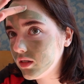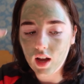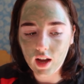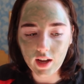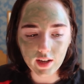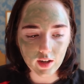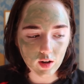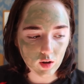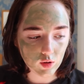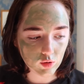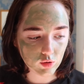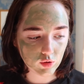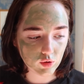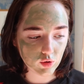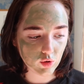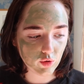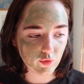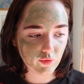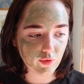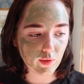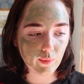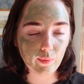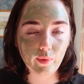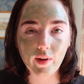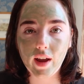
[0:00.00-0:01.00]
I also,
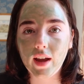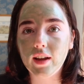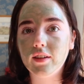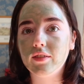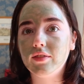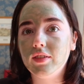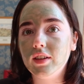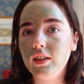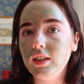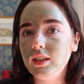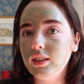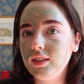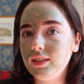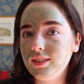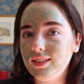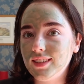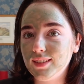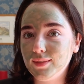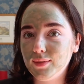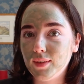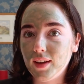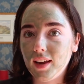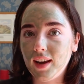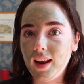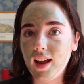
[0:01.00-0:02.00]
for breakfast,
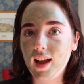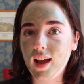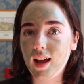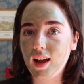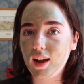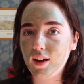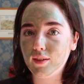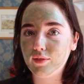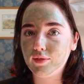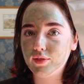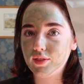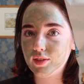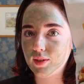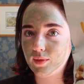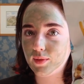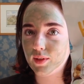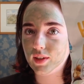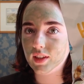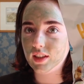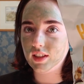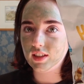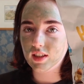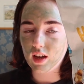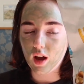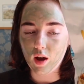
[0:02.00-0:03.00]
I'm gonna have some of
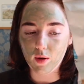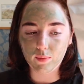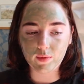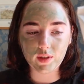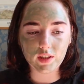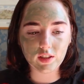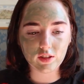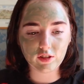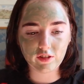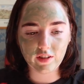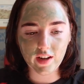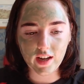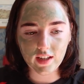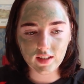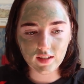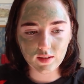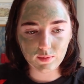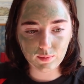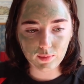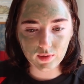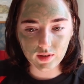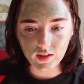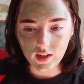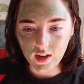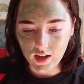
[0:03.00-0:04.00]
these hummus
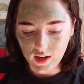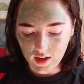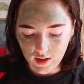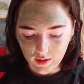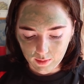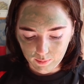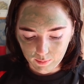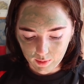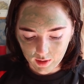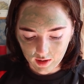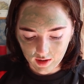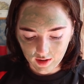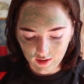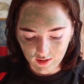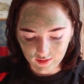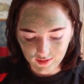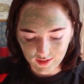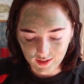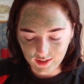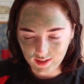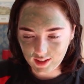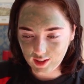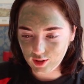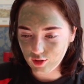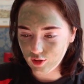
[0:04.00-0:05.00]
crisps because
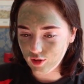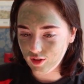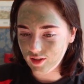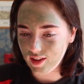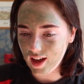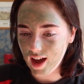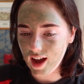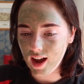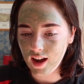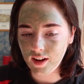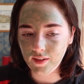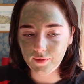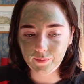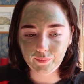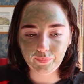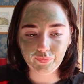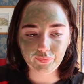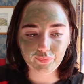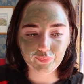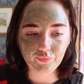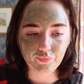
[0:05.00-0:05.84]
it's either that,